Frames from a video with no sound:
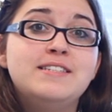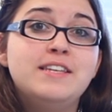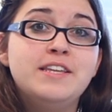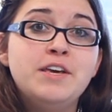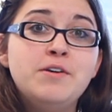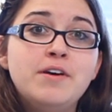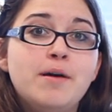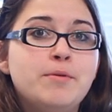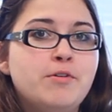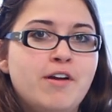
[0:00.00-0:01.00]
Cecilio.
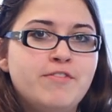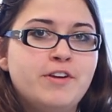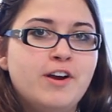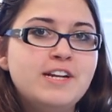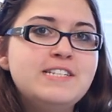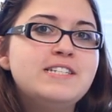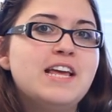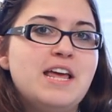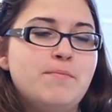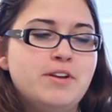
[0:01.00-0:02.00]
I'm a graphic artist.
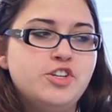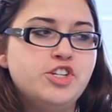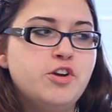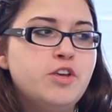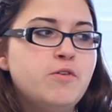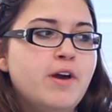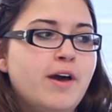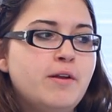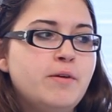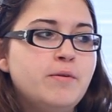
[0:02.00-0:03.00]
I'm going to show you
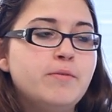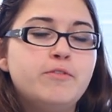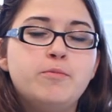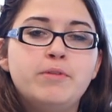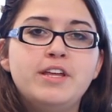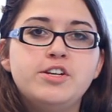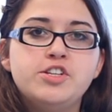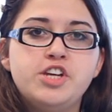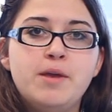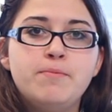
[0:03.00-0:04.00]
how to split
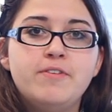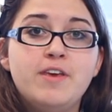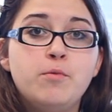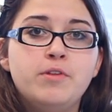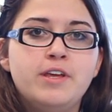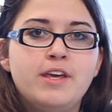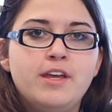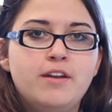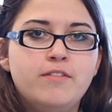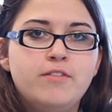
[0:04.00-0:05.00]
shapes equally
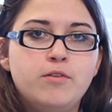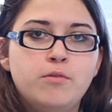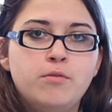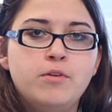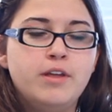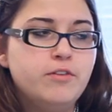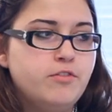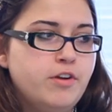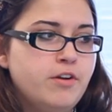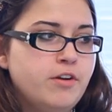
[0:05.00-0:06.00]
into
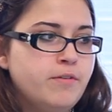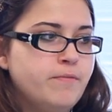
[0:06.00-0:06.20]
Illustrator.